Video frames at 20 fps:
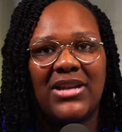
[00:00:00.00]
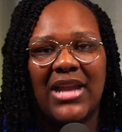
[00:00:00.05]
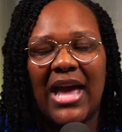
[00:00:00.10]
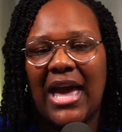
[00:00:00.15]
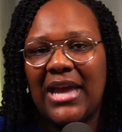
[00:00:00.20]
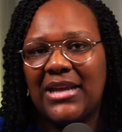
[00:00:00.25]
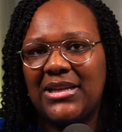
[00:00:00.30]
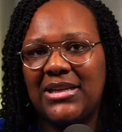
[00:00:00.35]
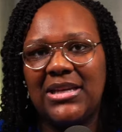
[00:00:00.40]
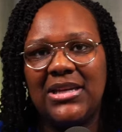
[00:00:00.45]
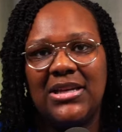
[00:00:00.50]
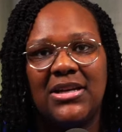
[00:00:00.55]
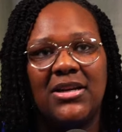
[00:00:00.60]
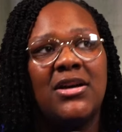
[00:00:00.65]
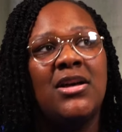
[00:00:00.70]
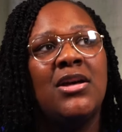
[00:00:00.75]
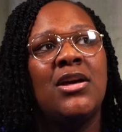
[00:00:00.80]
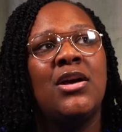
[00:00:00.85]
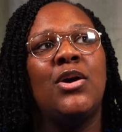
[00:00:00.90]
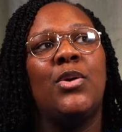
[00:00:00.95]
an
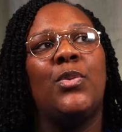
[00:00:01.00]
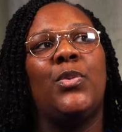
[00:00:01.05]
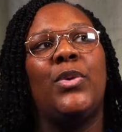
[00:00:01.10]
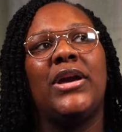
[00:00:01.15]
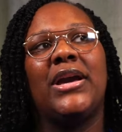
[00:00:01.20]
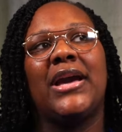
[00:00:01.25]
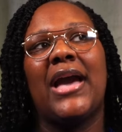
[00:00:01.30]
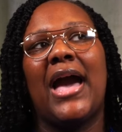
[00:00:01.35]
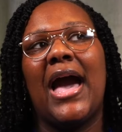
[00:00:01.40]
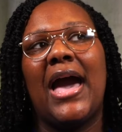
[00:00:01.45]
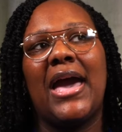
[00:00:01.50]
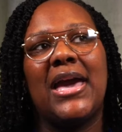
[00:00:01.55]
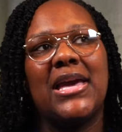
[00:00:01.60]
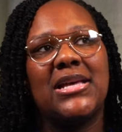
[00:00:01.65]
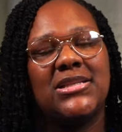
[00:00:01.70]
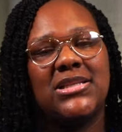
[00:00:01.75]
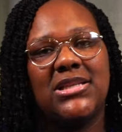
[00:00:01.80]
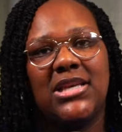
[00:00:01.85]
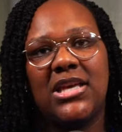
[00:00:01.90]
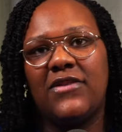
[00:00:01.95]
idea, when God
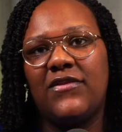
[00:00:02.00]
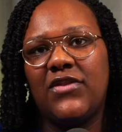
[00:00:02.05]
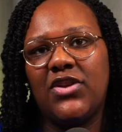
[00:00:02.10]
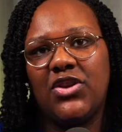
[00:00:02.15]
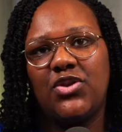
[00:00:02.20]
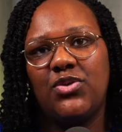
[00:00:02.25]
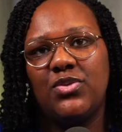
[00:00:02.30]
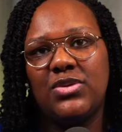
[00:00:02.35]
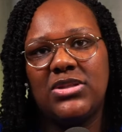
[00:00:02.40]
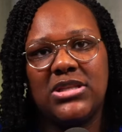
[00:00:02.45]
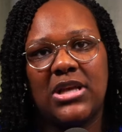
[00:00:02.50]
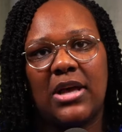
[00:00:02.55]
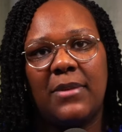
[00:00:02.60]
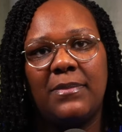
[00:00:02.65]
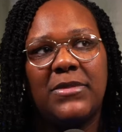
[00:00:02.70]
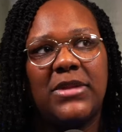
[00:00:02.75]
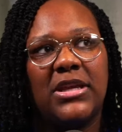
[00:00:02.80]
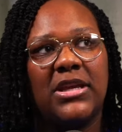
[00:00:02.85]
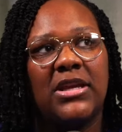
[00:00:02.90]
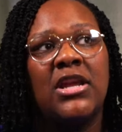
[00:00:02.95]
has given you
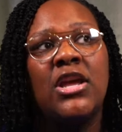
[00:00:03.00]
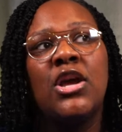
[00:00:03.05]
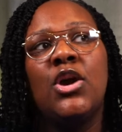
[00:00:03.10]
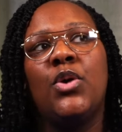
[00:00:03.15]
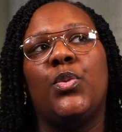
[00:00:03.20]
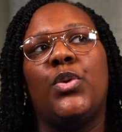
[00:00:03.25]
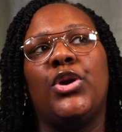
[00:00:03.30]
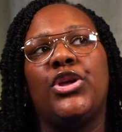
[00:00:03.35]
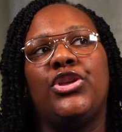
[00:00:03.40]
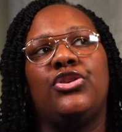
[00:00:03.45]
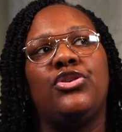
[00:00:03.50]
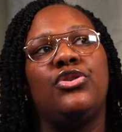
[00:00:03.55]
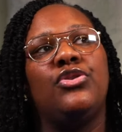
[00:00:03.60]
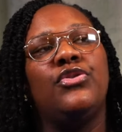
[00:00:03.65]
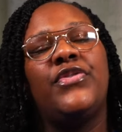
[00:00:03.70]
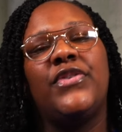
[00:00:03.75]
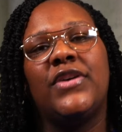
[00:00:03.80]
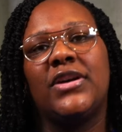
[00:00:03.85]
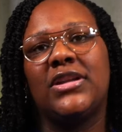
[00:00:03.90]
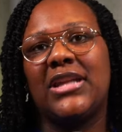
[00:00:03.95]
something, when
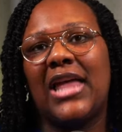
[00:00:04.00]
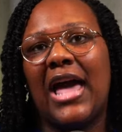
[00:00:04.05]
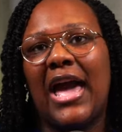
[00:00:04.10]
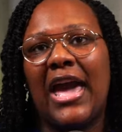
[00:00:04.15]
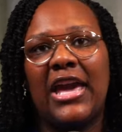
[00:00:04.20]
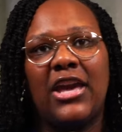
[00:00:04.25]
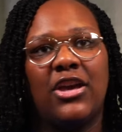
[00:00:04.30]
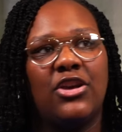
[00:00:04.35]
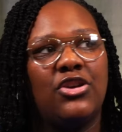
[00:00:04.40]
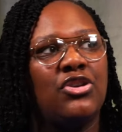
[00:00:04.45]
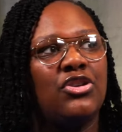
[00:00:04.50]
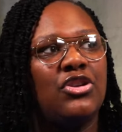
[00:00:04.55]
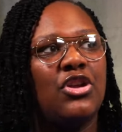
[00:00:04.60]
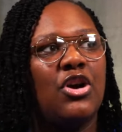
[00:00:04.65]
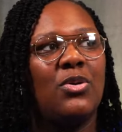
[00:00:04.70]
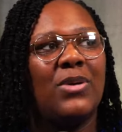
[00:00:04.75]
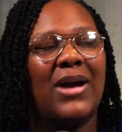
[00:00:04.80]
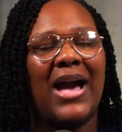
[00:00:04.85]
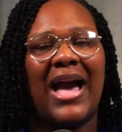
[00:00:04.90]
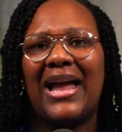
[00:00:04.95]
you feel like, you
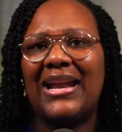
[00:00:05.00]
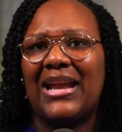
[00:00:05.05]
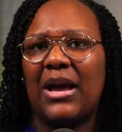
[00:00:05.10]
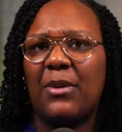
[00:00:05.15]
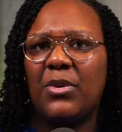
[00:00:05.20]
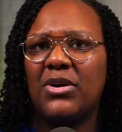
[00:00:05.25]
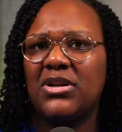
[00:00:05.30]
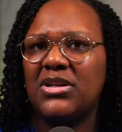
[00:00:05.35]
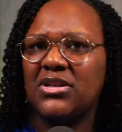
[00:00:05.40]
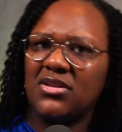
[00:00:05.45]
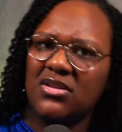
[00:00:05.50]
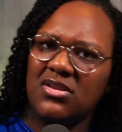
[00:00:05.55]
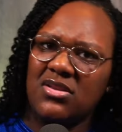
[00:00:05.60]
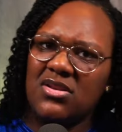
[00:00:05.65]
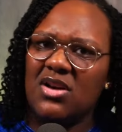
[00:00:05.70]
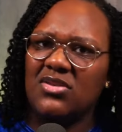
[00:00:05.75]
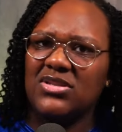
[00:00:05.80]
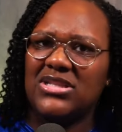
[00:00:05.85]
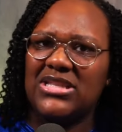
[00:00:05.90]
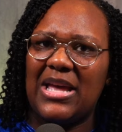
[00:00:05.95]
know, God, I want to, you
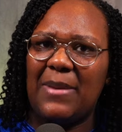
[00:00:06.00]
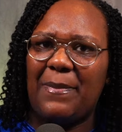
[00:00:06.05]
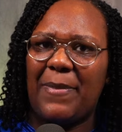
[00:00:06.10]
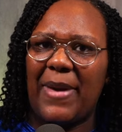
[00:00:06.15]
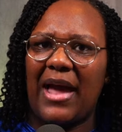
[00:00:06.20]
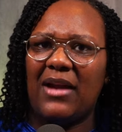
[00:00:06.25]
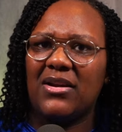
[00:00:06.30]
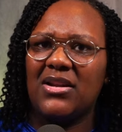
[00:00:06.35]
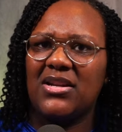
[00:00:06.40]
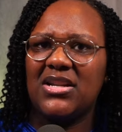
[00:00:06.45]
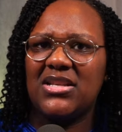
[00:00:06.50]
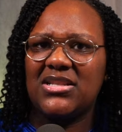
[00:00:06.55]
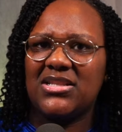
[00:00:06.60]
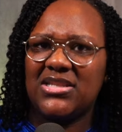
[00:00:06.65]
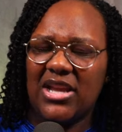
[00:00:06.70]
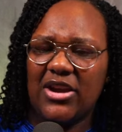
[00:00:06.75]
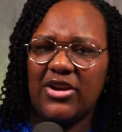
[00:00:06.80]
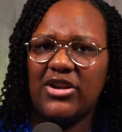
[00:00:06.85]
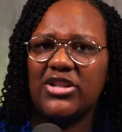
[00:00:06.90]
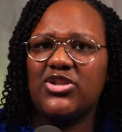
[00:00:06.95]
know, step out in this
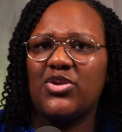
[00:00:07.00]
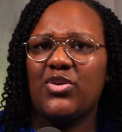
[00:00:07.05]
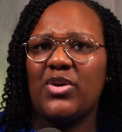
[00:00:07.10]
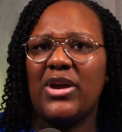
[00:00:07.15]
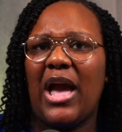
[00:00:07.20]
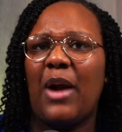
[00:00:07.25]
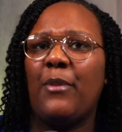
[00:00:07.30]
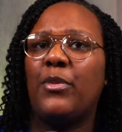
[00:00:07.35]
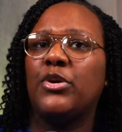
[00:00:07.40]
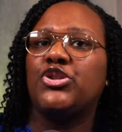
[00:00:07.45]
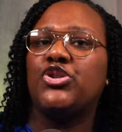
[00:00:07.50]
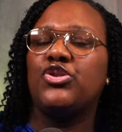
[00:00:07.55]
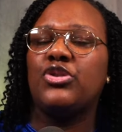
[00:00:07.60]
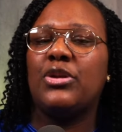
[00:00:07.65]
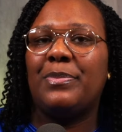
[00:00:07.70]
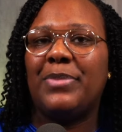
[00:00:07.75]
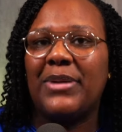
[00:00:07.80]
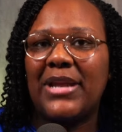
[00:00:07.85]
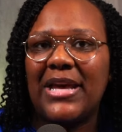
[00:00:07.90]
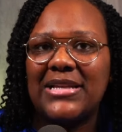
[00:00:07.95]
territory. I want you
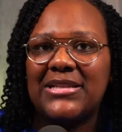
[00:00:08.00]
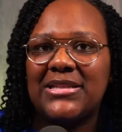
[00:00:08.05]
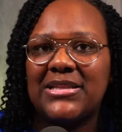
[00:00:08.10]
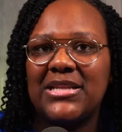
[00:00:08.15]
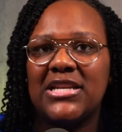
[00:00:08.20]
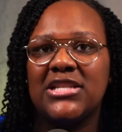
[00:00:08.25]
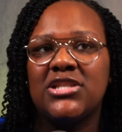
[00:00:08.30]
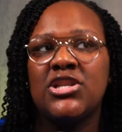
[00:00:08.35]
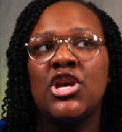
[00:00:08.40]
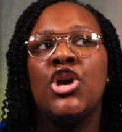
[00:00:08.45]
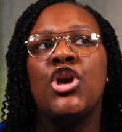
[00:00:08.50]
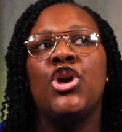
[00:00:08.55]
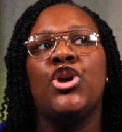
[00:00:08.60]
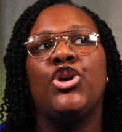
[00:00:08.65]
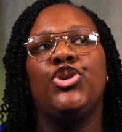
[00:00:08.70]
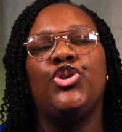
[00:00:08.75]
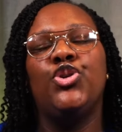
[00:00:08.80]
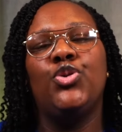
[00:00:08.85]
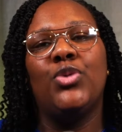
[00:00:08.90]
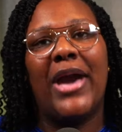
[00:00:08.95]
to bless this.
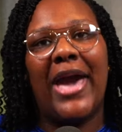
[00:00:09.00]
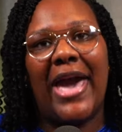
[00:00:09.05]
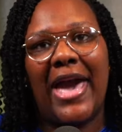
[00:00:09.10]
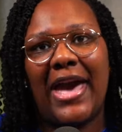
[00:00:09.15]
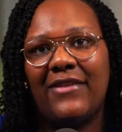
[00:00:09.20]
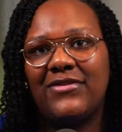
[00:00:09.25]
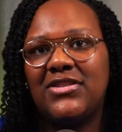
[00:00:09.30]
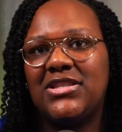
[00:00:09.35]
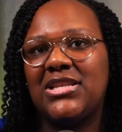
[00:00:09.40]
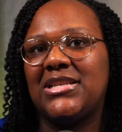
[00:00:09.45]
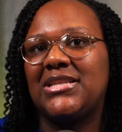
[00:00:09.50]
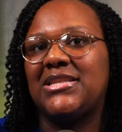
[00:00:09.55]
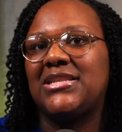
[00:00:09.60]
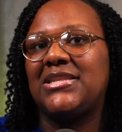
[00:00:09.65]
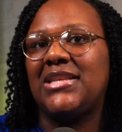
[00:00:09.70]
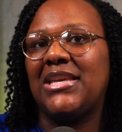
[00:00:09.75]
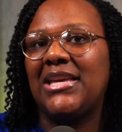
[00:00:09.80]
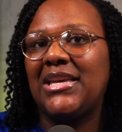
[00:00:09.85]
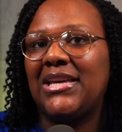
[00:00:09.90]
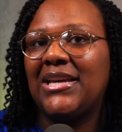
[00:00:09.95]
You have to
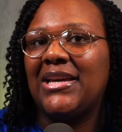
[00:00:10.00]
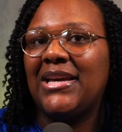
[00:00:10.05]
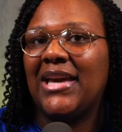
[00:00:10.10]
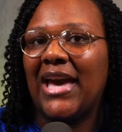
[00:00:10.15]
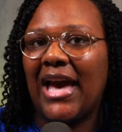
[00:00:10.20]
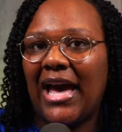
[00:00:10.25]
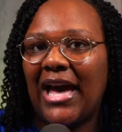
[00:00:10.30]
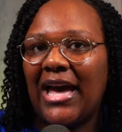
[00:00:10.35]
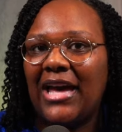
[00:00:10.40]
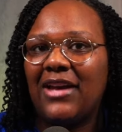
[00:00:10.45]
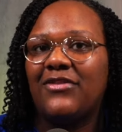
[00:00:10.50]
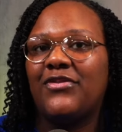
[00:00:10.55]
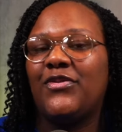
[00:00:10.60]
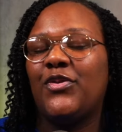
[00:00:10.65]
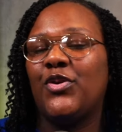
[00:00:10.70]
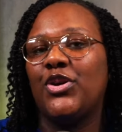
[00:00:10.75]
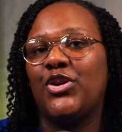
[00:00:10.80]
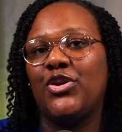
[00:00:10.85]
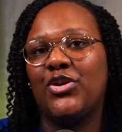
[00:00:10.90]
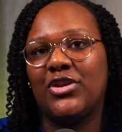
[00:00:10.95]
seek God
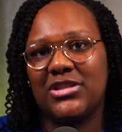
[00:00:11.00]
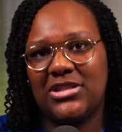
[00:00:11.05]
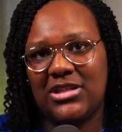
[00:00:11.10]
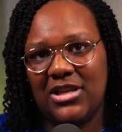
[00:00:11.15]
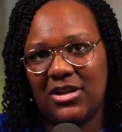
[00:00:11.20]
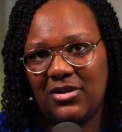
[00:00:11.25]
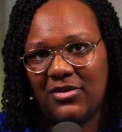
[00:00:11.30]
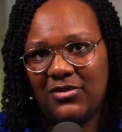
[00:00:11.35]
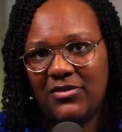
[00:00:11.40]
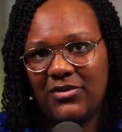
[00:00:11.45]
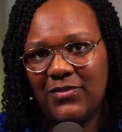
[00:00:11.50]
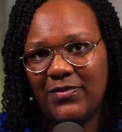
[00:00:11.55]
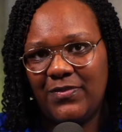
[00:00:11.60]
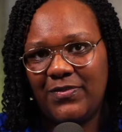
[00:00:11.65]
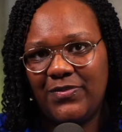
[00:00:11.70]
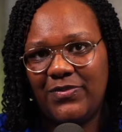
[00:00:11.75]
for yourself.